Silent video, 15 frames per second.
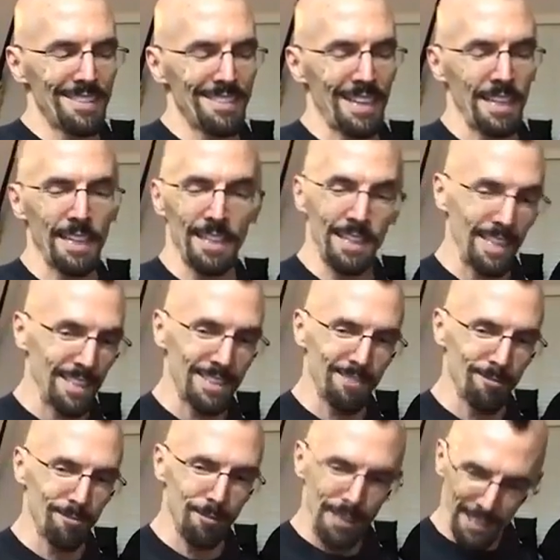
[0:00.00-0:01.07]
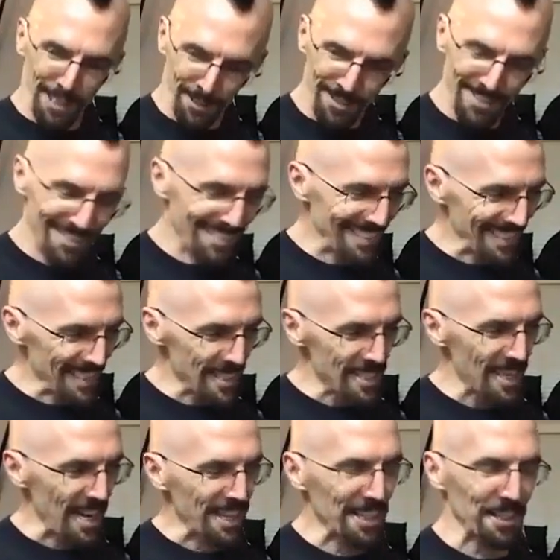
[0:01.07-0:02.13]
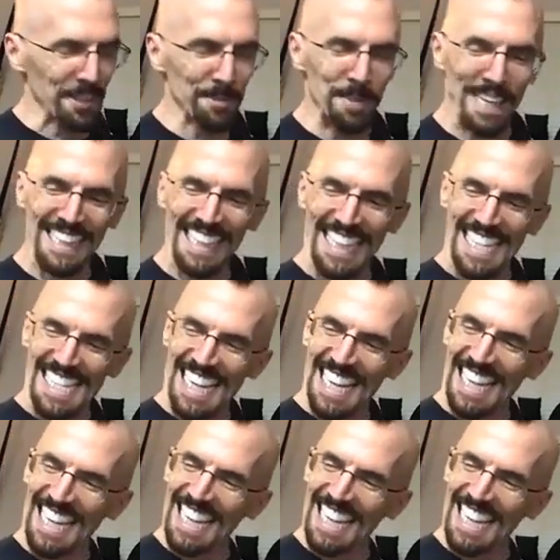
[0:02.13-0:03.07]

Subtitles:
I can get really psycho about this.